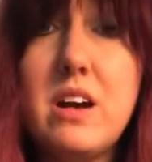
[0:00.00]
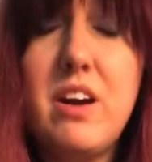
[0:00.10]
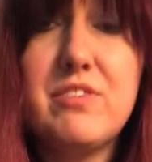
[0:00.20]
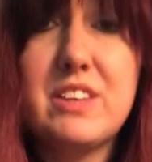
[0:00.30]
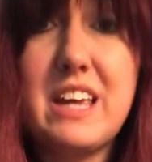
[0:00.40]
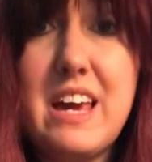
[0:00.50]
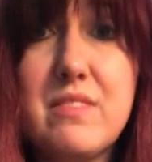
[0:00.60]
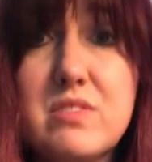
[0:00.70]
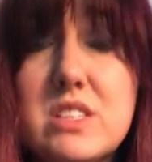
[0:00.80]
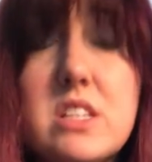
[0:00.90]
of the
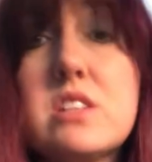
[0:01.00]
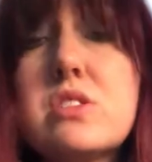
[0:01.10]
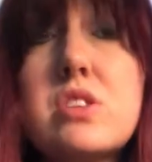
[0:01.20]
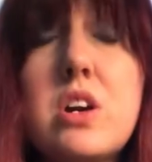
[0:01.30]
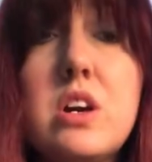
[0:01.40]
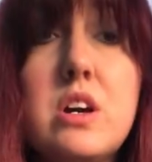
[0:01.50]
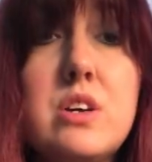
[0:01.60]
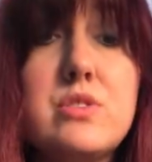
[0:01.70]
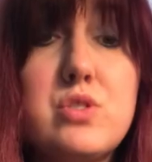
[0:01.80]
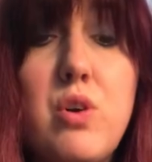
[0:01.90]
canvases
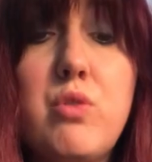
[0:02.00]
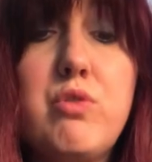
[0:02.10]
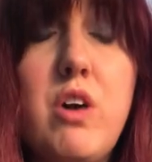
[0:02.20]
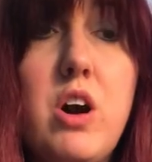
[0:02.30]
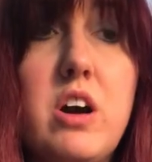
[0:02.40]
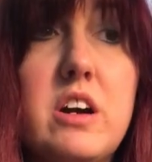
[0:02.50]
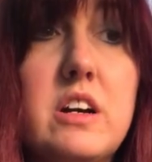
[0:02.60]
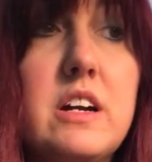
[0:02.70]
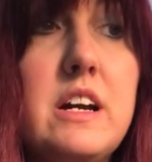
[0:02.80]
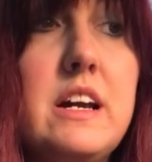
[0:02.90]
so
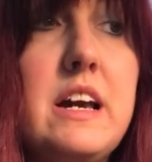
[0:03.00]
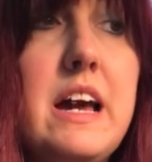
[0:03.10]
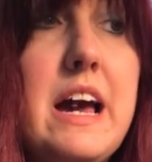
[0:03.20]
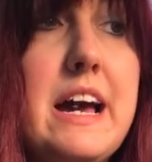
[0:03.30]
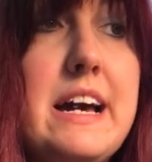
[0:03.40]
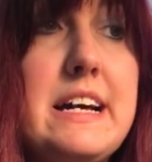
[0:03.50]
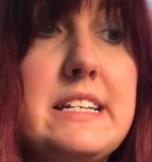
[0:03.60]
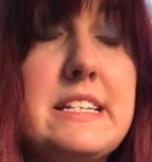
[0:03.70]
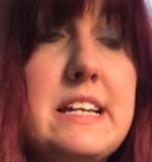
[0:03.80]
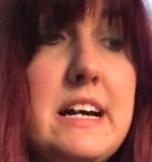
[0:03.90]
far,
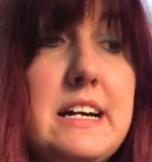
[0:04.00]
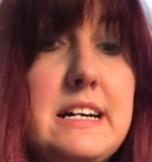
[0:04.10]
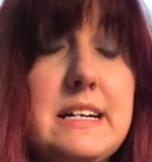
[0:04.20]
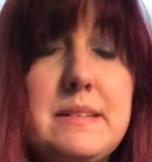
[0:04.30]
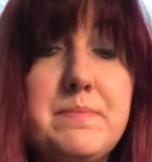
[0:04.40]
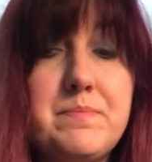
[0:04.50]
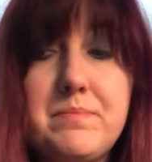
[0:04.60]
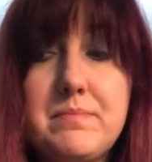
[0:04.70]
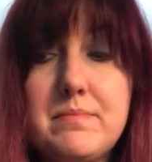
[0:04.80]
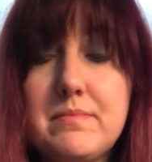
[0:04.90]
and I
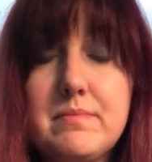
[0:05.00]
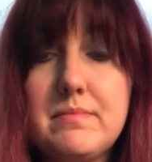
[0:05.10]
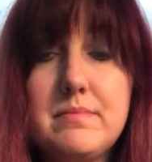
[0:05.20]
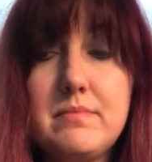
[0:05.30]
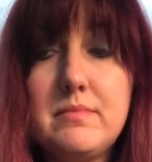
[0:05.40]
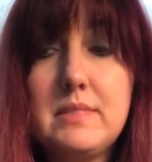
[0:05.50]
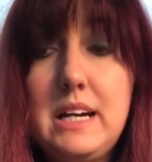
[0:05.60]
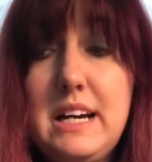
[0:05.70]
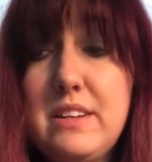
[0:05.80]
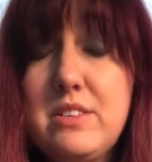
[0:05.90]

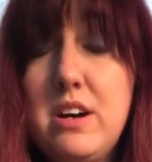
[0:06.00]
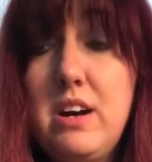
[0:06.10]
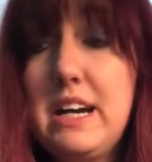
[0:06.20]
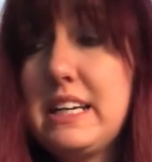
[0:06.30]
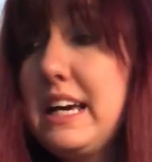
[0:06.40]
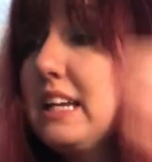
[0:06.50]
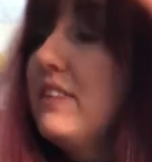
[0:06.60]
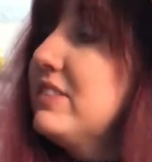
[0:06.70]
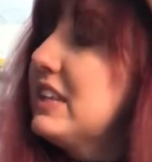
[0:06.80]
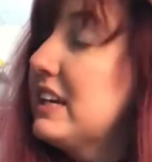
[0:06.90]
don't know, I can't
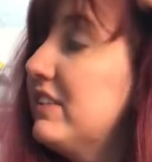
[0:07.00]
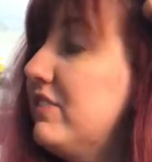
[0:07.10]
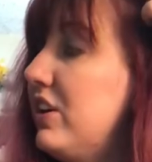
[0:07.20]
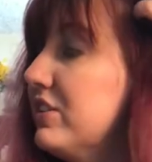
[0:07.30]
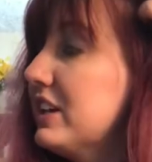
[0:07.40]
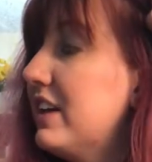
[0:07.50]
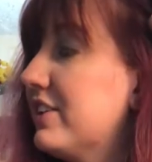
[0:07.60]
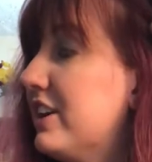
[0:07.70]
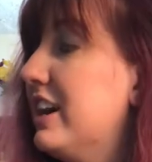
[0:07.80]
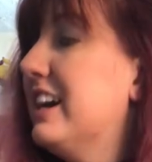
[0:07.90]
even think of all the
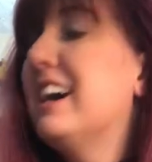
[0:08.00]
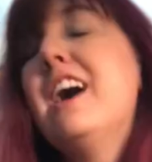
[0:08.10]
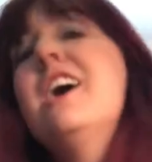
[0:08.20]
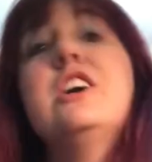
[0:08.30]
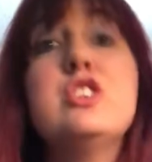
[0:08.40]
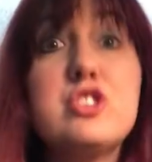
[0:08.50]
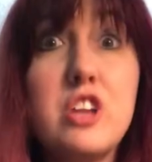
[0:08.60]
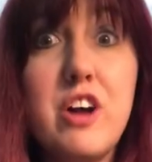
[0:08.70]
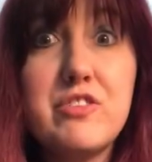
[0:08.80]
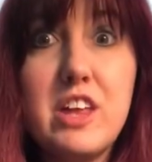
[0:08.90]
other
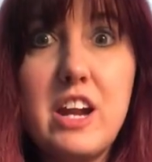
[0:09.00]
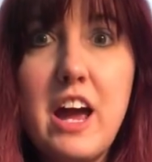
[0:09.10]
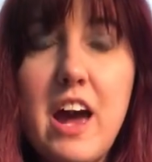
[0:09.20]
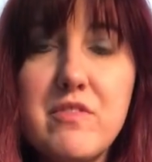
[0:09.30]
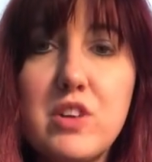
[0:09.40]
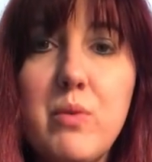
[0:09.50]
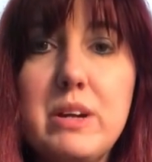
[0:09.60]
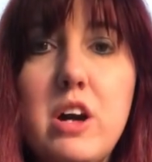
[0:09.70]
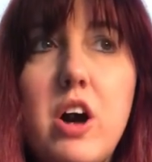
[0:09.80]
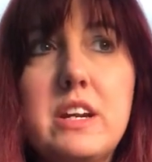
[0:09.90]
stuff that I have
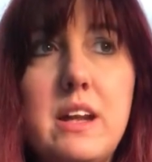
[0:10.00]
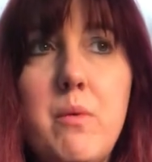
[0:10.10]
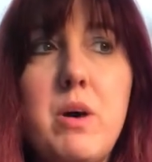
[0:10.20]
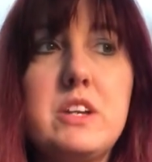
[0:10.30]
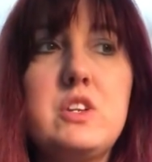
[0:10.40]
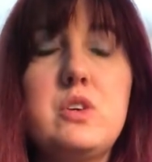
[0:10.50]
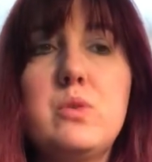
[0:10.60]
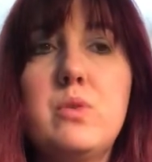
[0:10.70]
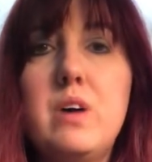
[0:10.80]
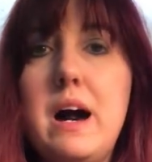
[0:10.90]
going on, and I want to
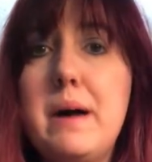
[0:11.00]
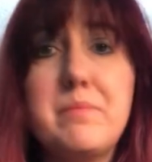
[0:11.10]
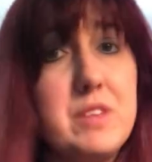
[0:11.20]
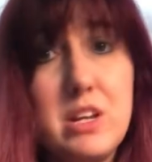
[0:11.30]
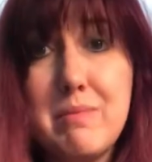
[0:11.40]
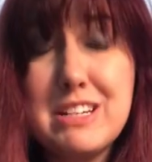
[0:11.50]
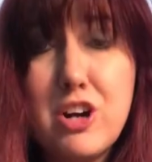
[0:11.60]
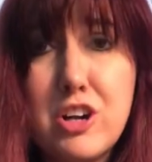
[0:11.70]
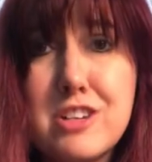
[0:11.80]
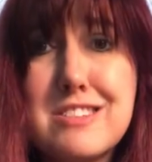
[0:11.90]
do. My
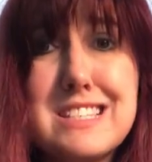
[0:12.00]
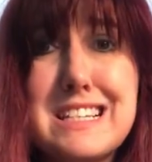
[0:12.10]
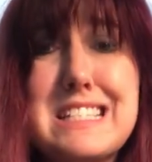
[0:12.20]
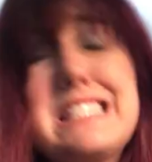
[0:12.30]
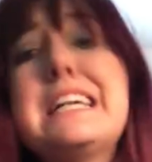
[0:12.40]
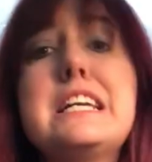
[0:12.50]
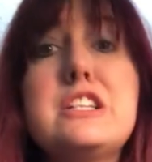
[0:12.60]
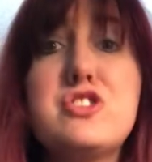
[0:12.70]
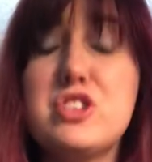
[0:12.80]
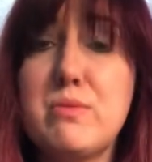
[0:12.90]
daughter's
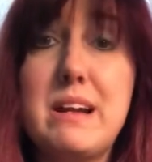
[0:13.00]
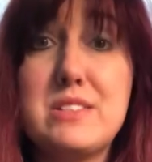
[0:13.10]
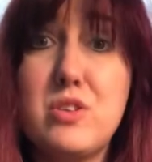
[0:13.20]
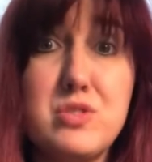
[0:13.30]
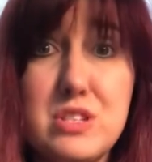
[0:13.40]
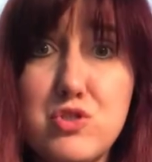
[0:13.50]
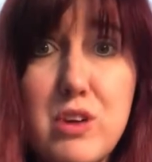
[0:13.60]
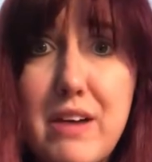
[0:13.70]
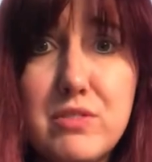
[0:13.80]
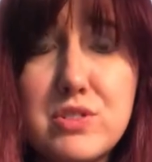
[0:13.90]
16, she wrestles and
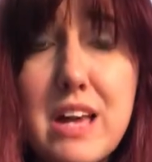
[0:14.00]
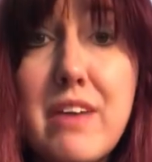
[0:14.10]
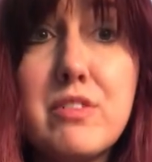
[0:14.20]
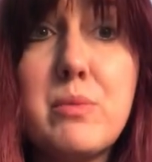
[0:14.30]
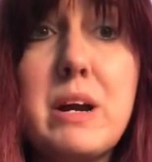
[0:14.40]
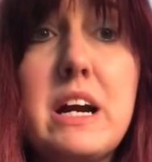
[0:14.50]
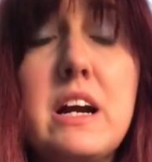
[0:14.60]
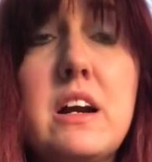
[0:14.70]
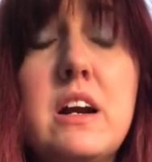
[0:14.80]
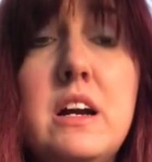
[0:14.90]
travels
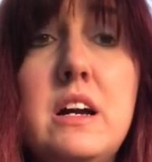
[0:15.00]
everywhere.